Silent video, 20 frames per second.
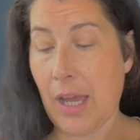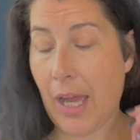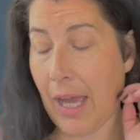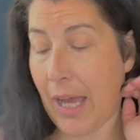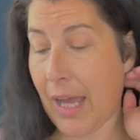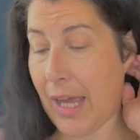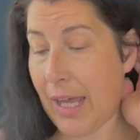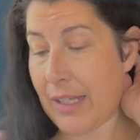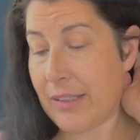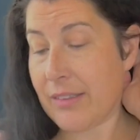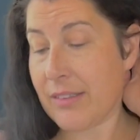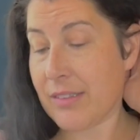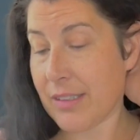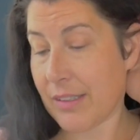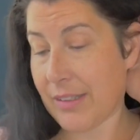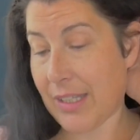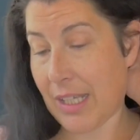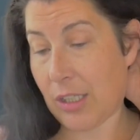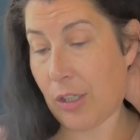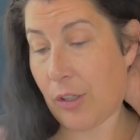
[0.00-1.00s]
and
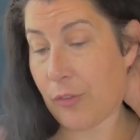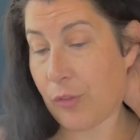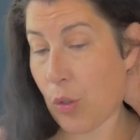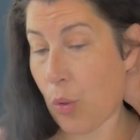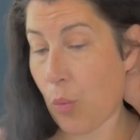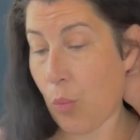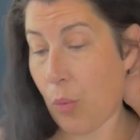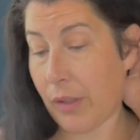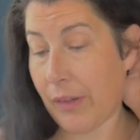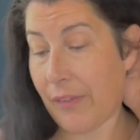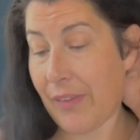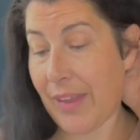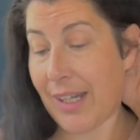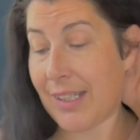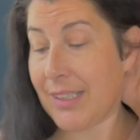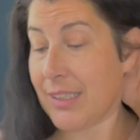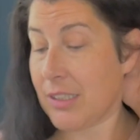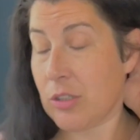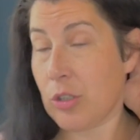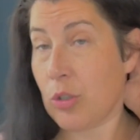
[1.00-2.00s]
then I've got one of
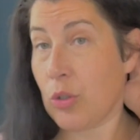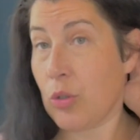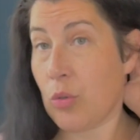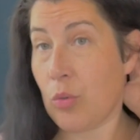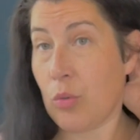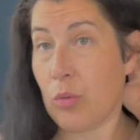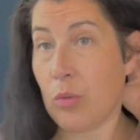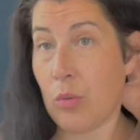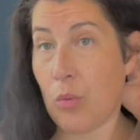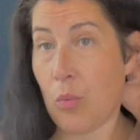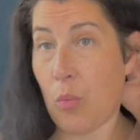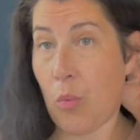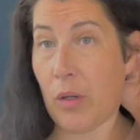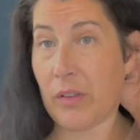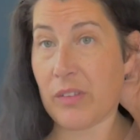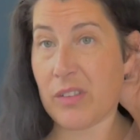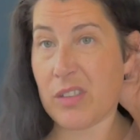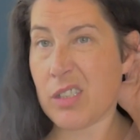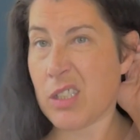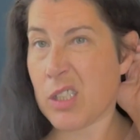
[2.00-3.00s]
their little
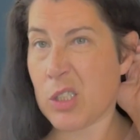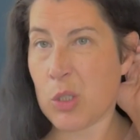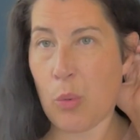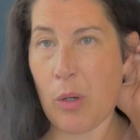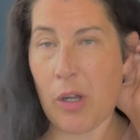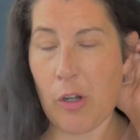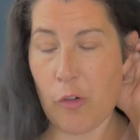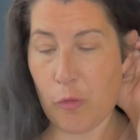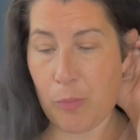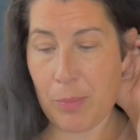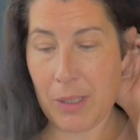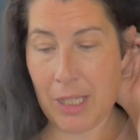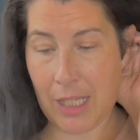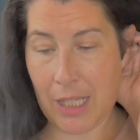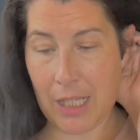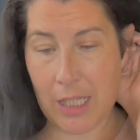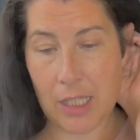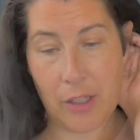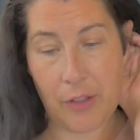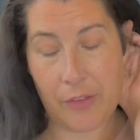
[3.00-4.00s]
ones, the
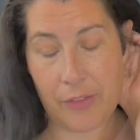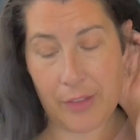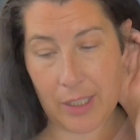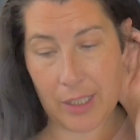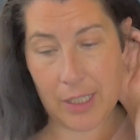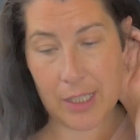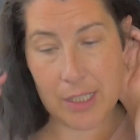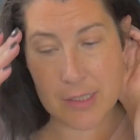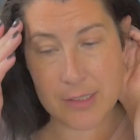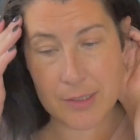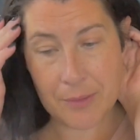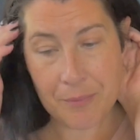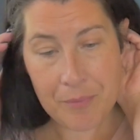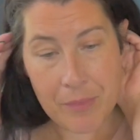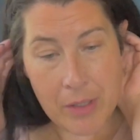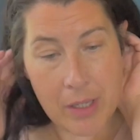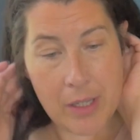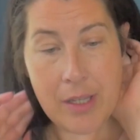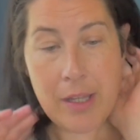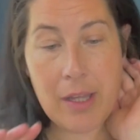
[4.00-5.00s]
12P, I think it is.
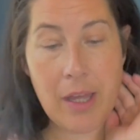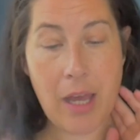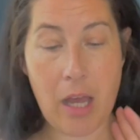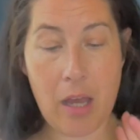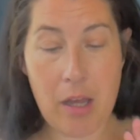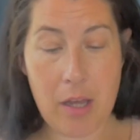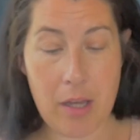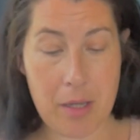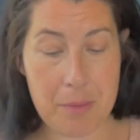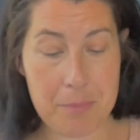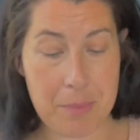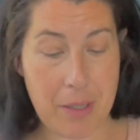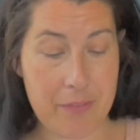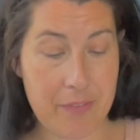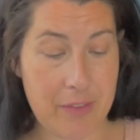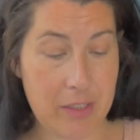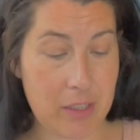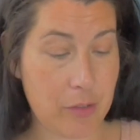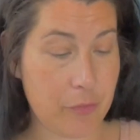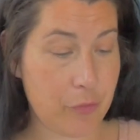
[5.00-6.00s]

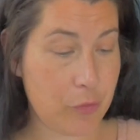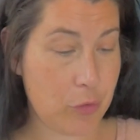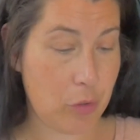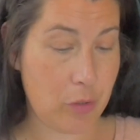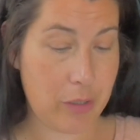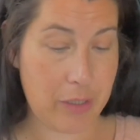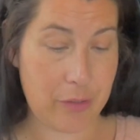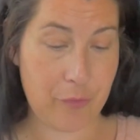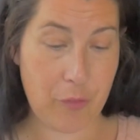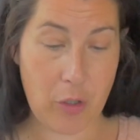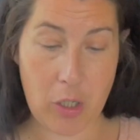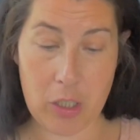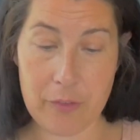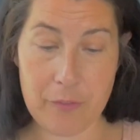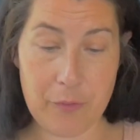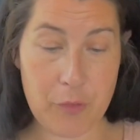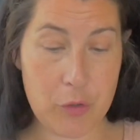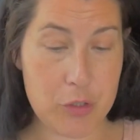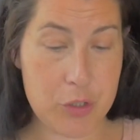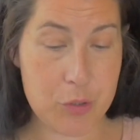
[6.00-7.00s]
And then I've got a
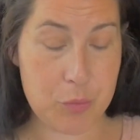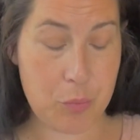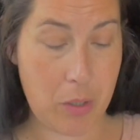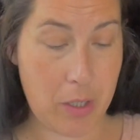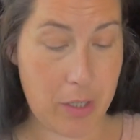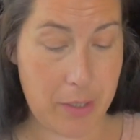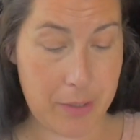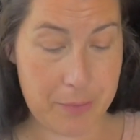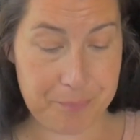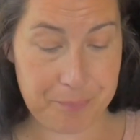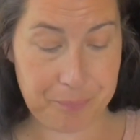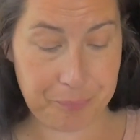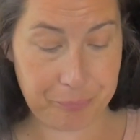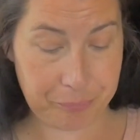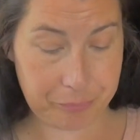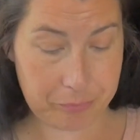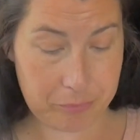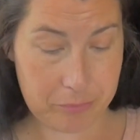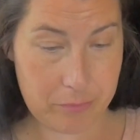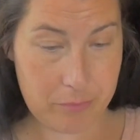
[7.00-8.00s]
Violet Voss one,
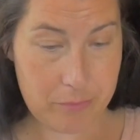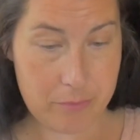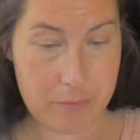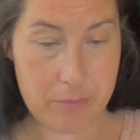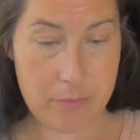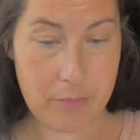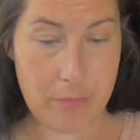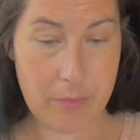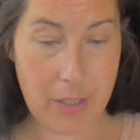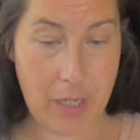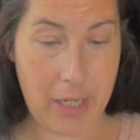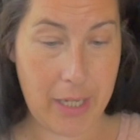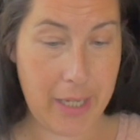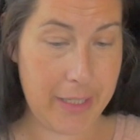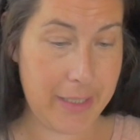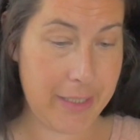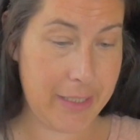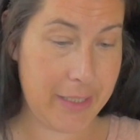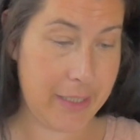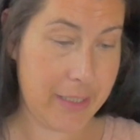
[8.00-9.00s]

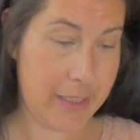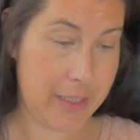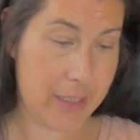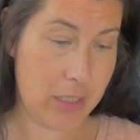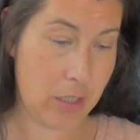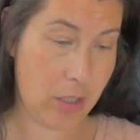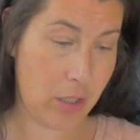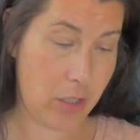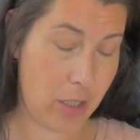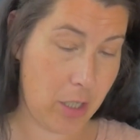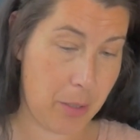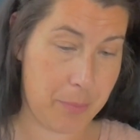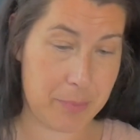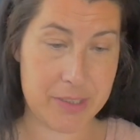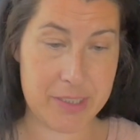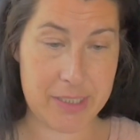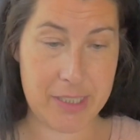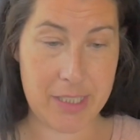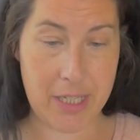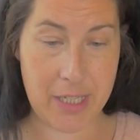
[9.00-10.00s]
a
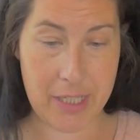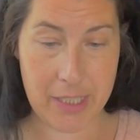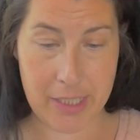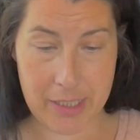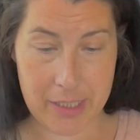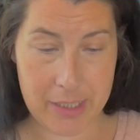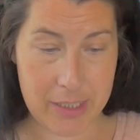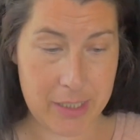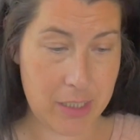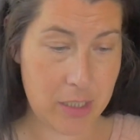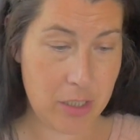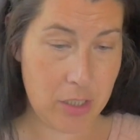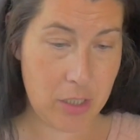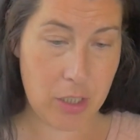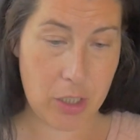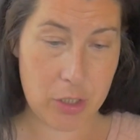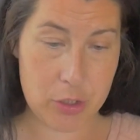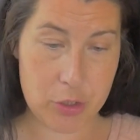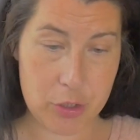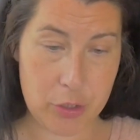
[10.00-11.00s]
Urban Decay,
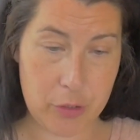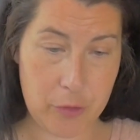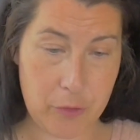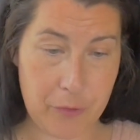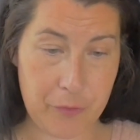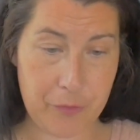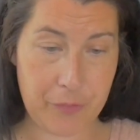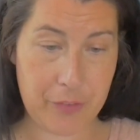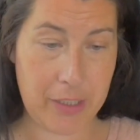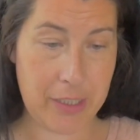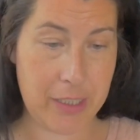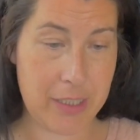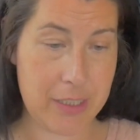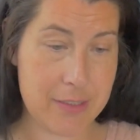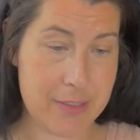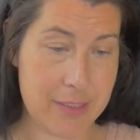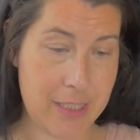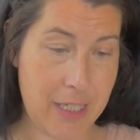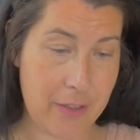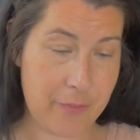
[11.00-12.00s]
a Too
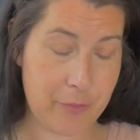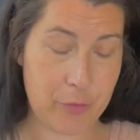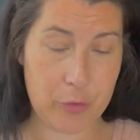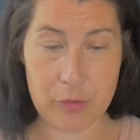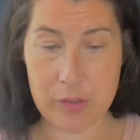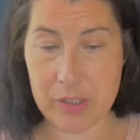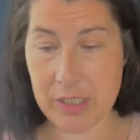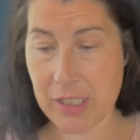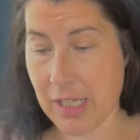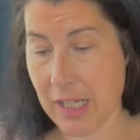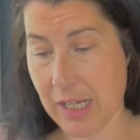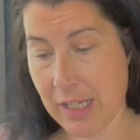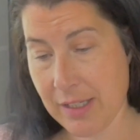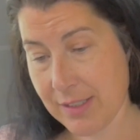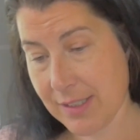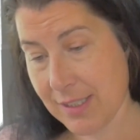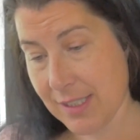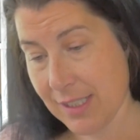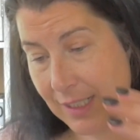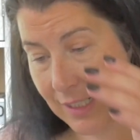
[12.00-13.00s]
Faced, Kat Von D,
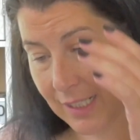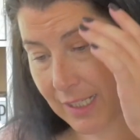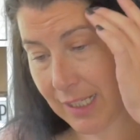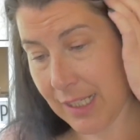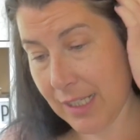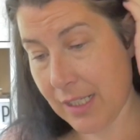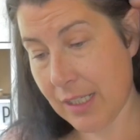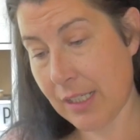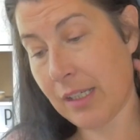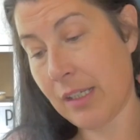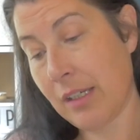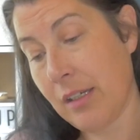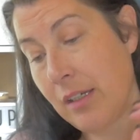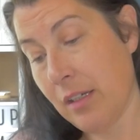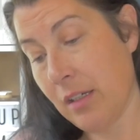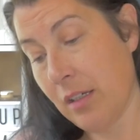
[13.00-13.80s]
Sleek,